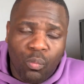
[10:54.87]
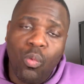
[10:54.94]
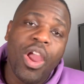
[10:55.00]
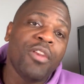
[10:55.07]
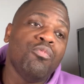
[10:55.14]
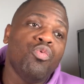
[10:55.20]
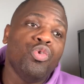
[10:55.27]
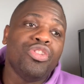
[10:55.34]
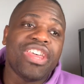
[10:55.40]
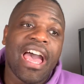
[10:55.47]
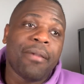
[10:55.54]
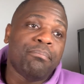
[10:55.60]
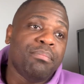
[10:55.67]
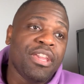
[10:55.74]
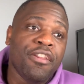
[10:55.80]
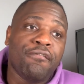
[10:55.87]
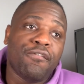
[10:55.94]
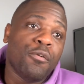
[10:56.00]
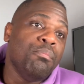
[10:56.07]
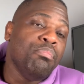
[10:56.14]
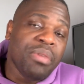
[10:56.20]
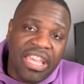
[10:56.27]
When will that be
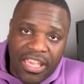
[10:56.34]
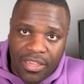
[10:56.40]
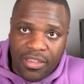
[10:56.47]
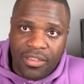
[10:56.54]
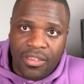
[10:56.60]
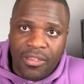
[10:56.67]
for me?